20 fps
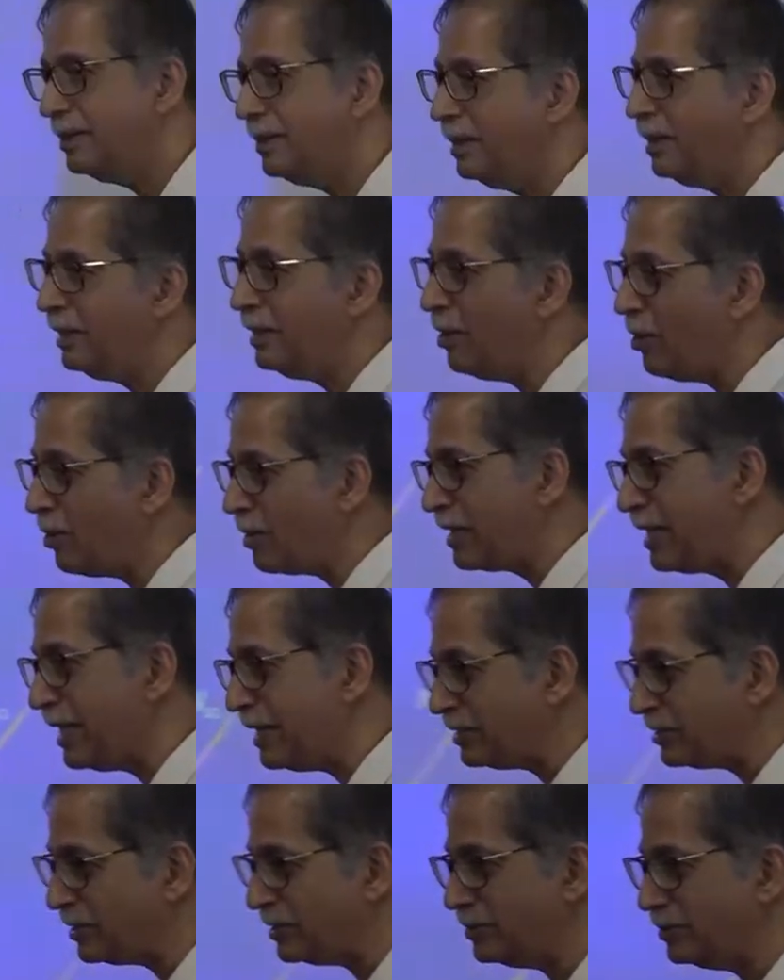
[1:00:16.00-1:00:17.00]

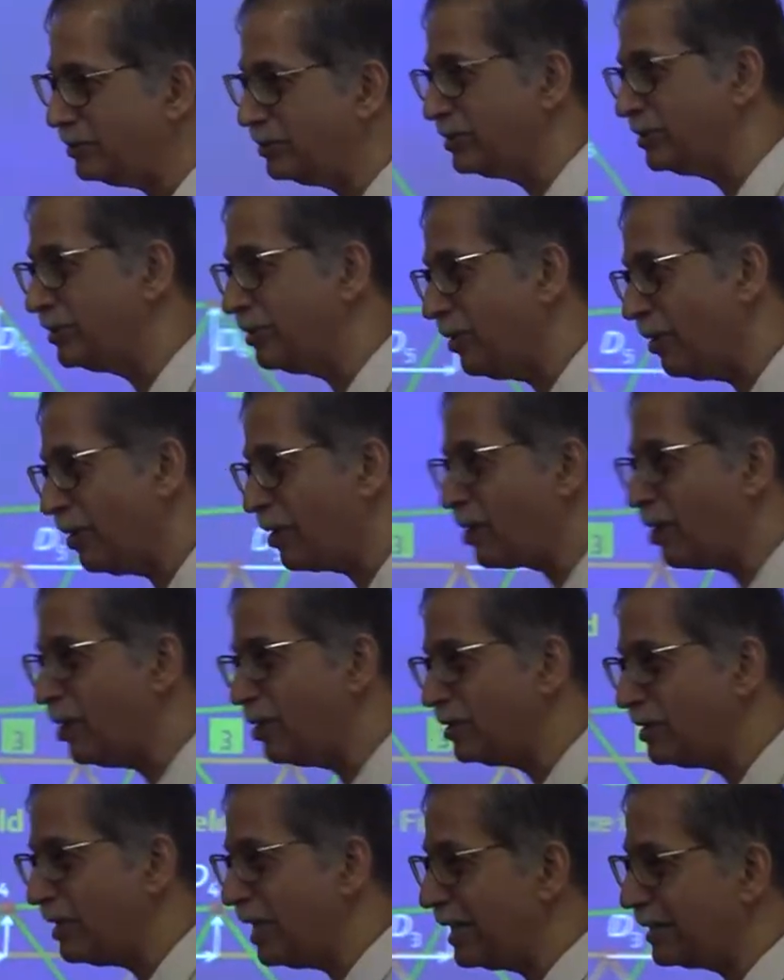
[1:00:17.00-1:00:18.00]
elongations or
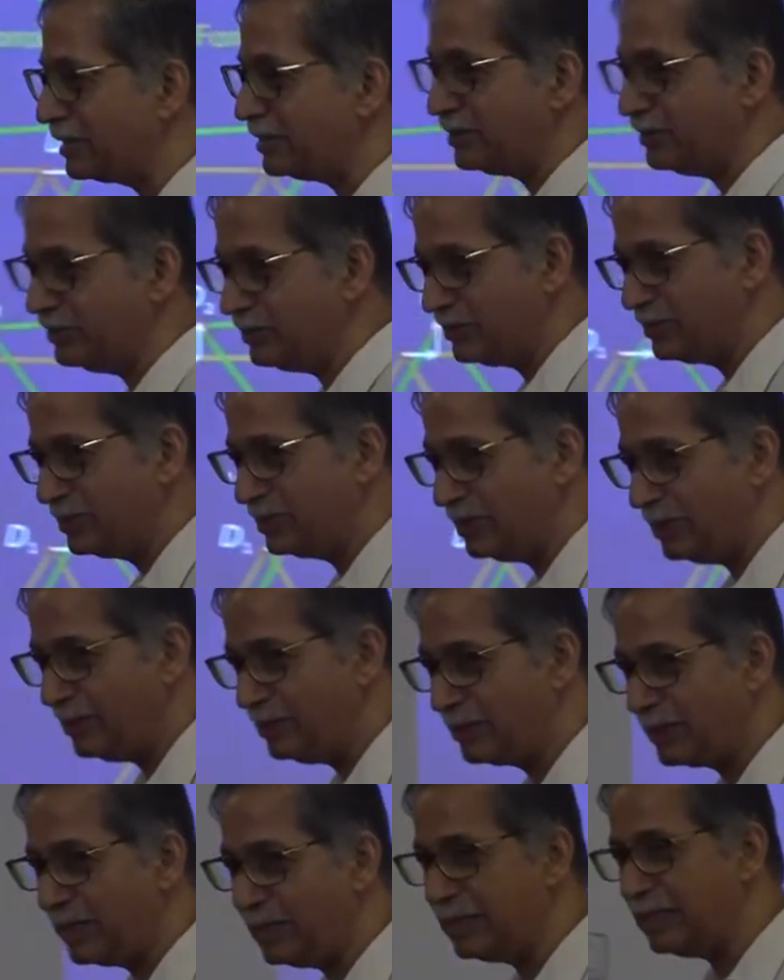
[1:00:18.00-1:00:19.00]
contractions. Are
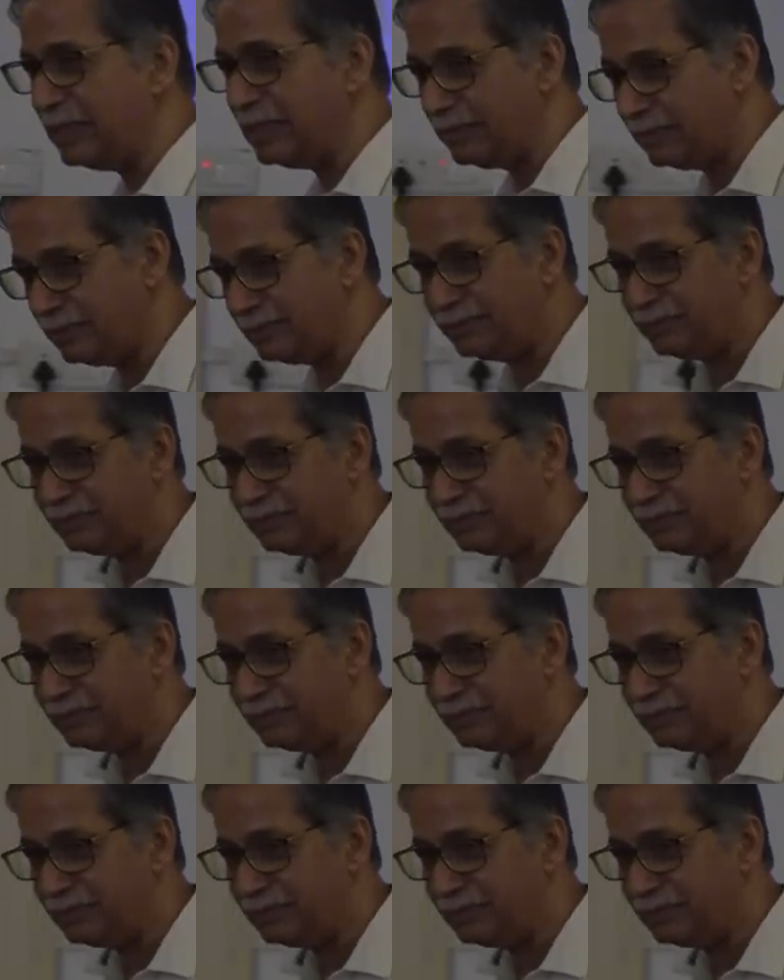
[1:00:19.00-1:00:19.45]
you getting it?